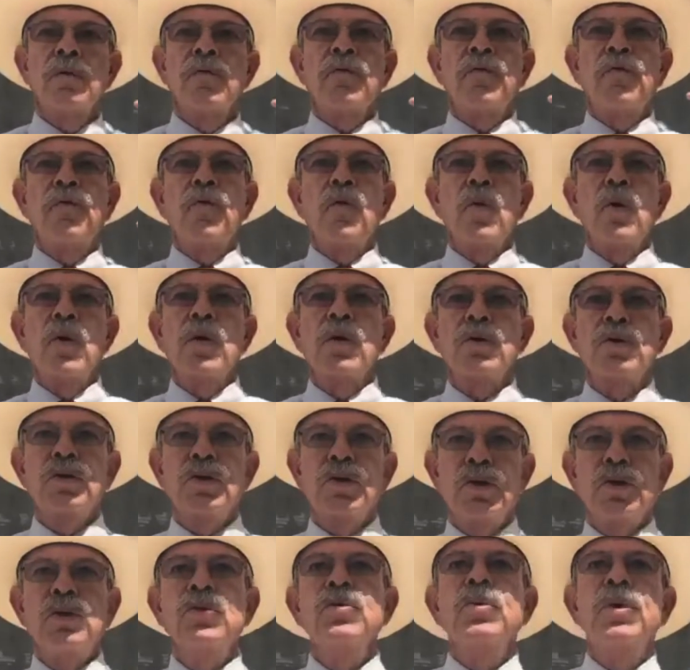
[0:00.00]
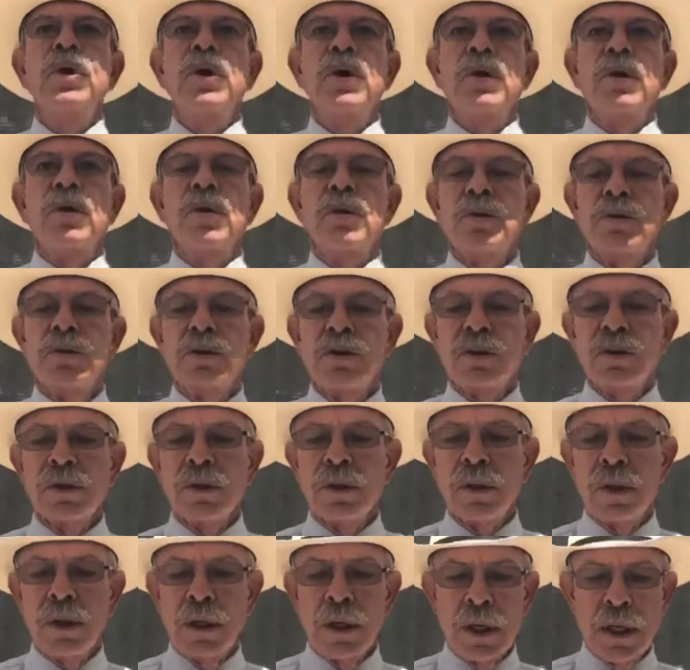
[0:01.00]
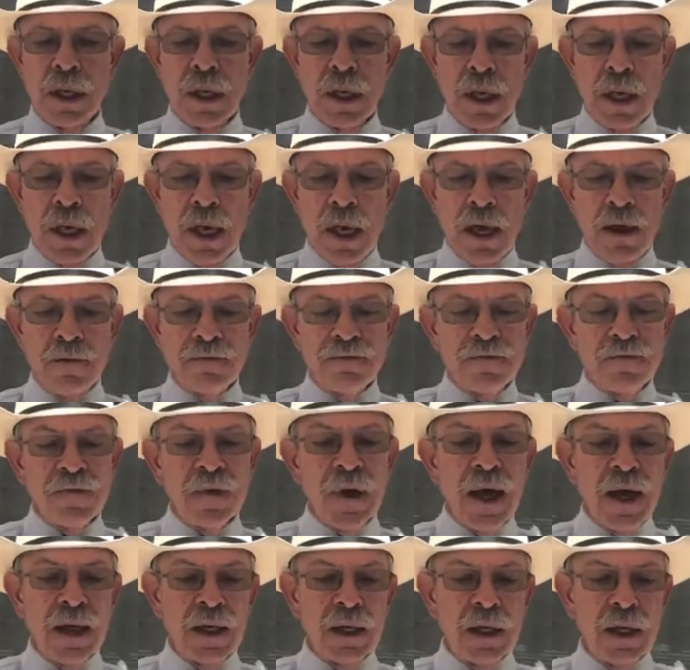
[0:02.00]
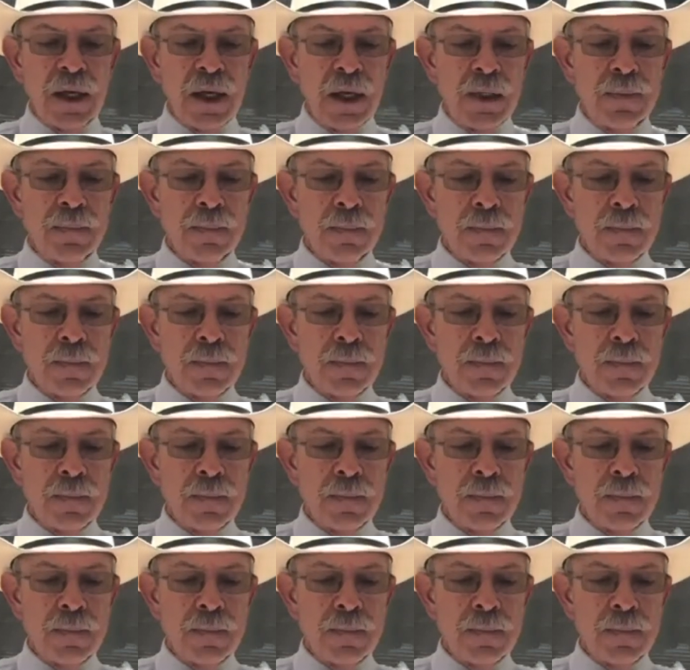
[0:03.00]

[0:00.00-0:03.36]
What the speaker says: for 2 years. And finally,